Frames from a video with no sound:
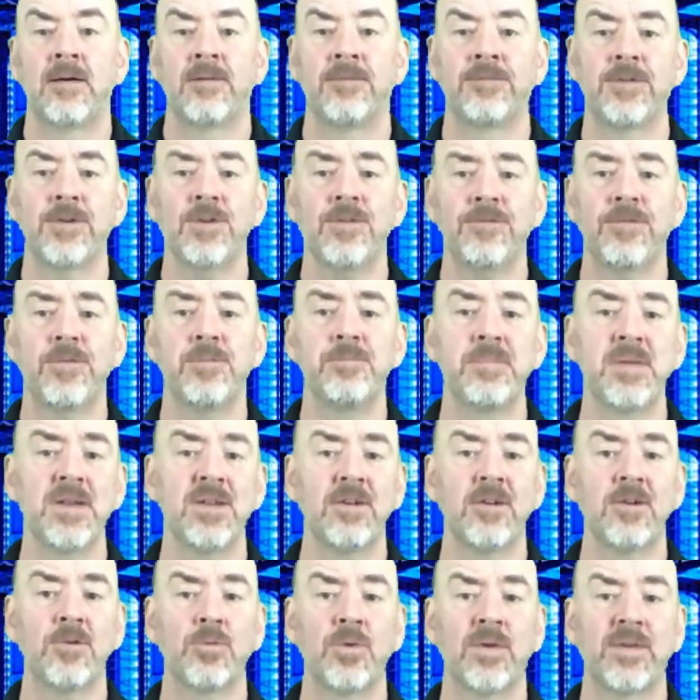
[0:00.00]
If you're
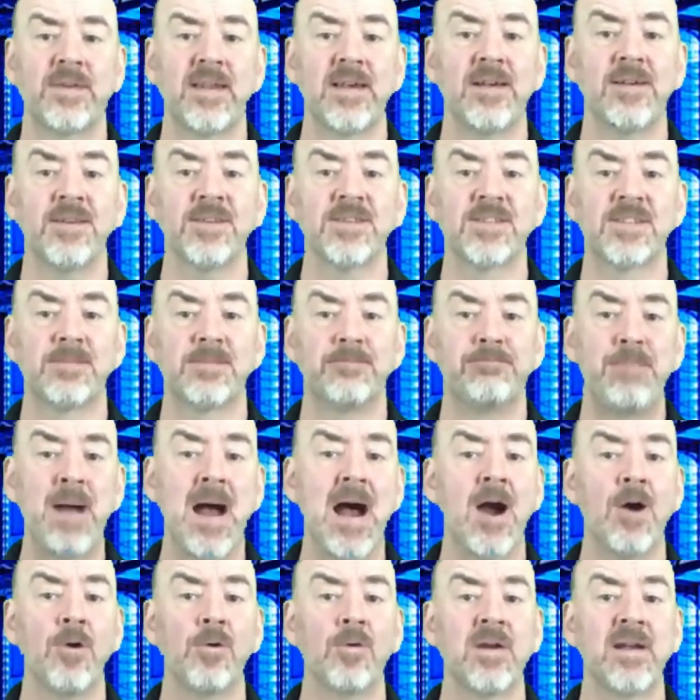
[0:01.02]
familiar with Dell's
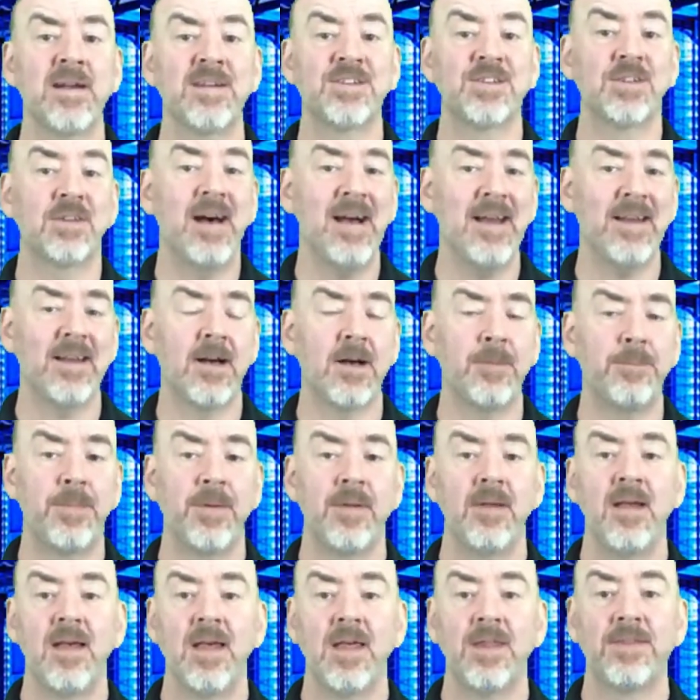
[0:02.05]
PowerEdge lineup,
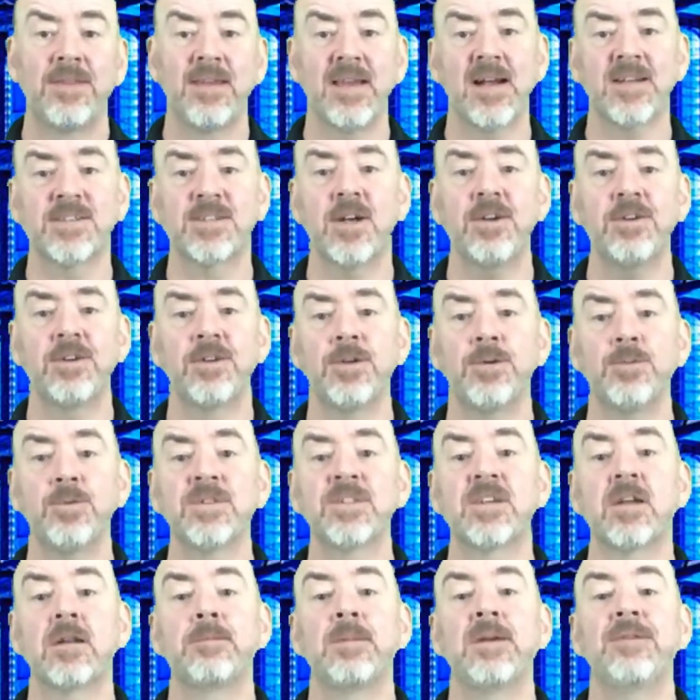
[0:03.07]
the XR2 is
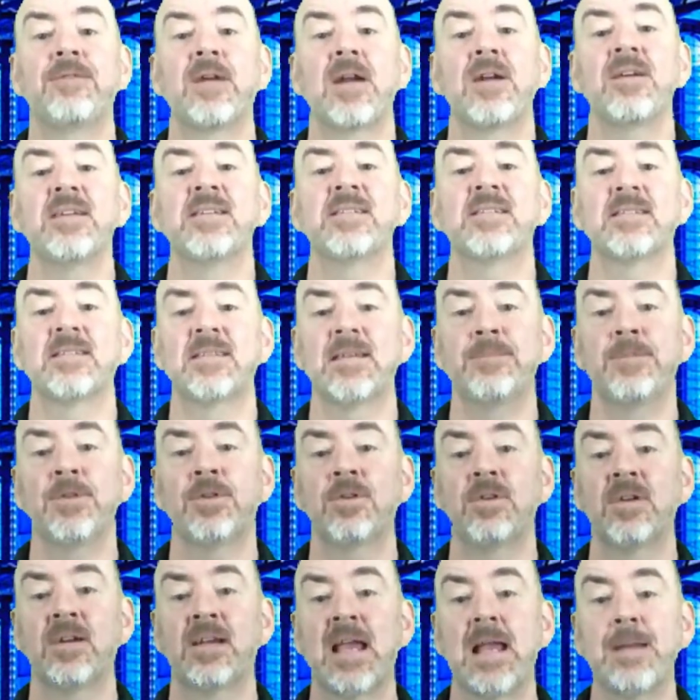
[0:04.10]
going to be very
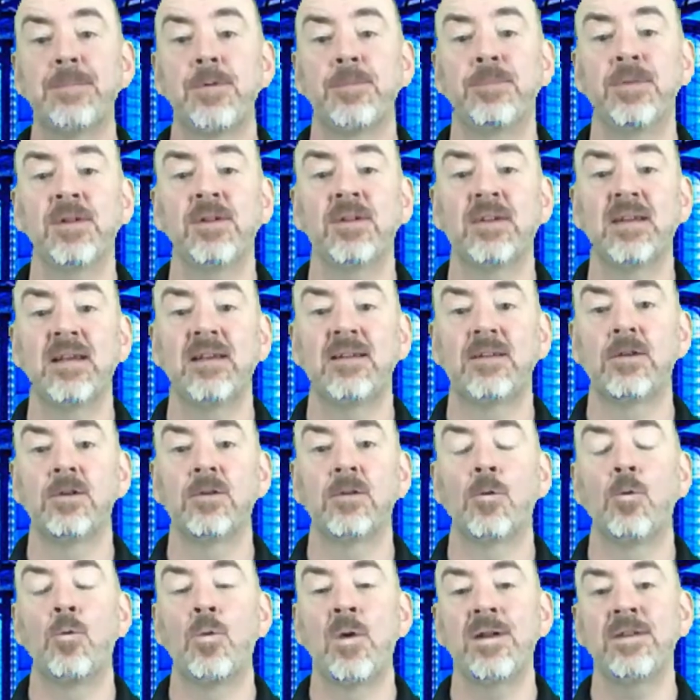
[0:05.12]
similar in capability to
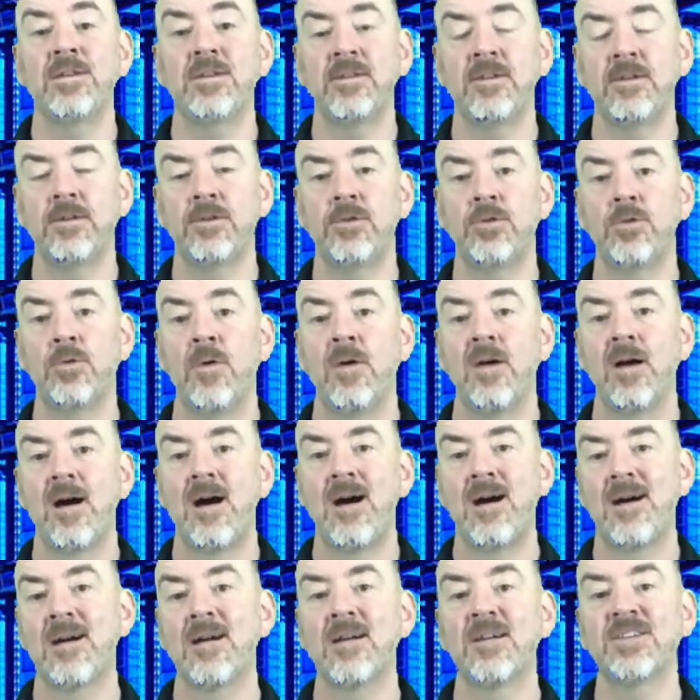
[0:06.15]
the 1U
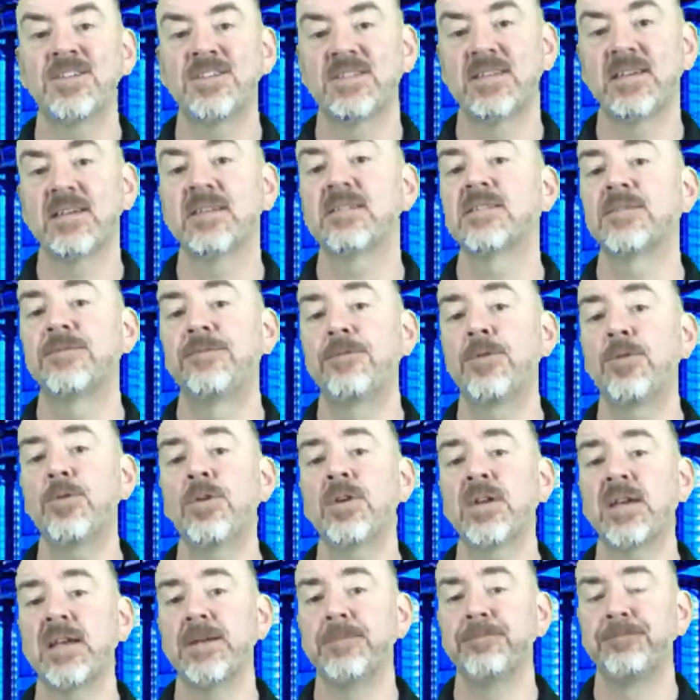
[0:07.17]

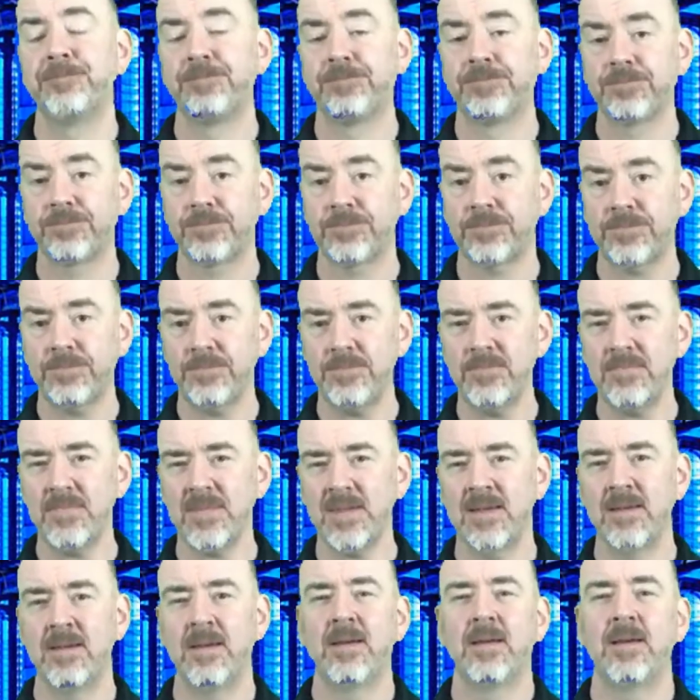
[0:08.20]
R640.
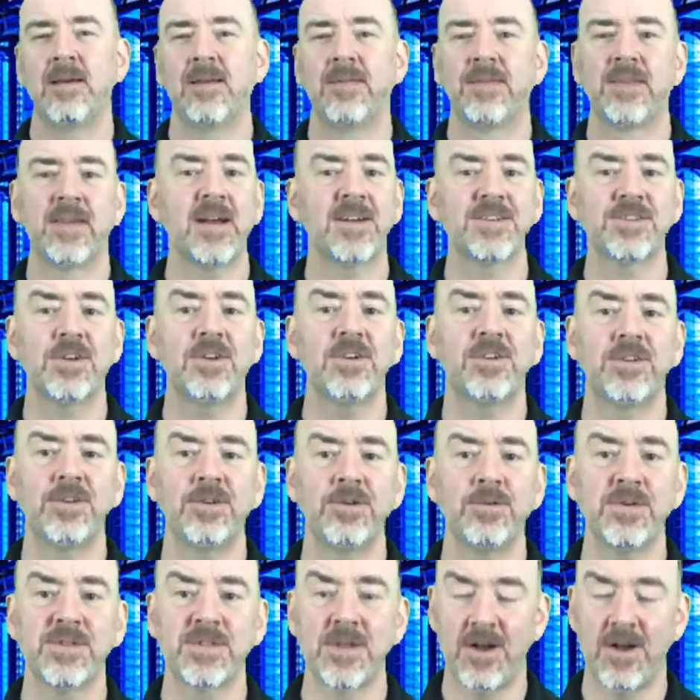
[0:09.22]
The XR2 is